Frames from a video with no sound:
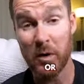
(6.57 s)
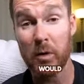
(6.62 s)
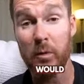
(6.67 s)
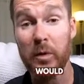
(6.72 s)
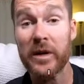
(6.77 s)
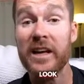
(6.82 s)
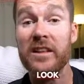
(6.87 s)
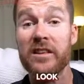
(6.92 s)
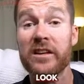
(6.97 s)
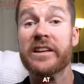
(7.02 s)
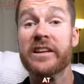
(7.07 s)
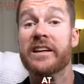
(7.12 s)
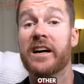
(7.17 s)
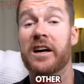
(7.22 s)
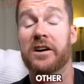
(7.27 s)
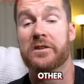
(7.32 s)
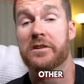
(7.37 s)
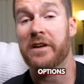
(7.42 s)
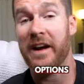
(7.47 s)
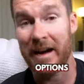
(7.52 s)
would I look at
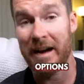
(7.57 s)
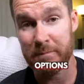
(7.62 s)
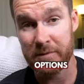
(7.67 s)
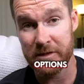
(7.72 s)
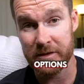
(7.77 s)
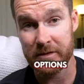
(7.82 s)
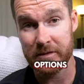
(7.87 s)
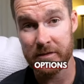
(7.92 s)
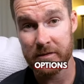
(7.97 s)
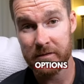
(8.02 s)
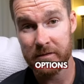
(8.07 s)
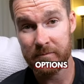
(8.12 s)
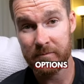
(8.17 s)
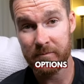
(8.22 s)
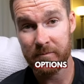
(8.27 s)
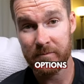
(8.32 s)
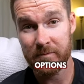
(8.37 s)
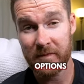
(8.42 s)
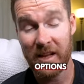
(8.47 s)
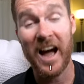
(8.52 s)
other options?
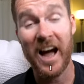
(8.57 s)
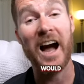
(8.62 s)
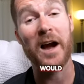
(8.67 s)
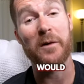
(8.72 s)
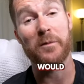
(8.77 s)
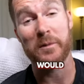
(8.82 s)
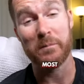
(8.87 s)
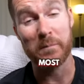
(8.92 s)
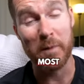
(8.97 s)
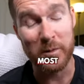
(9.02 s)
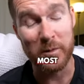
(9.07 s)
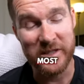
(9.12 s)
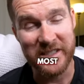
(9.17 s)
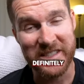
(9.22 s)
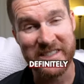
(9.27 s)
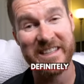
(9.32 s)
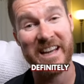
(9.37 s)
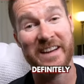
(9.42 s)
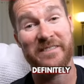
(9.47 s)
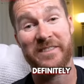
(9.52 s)
I would
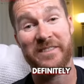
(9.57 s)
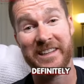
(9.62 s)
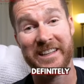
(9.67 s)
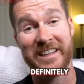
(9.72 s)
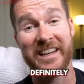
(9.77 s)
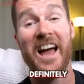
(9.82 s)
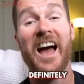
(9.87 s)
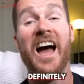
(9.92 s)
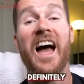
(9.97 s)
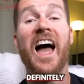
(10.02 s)
most definitely,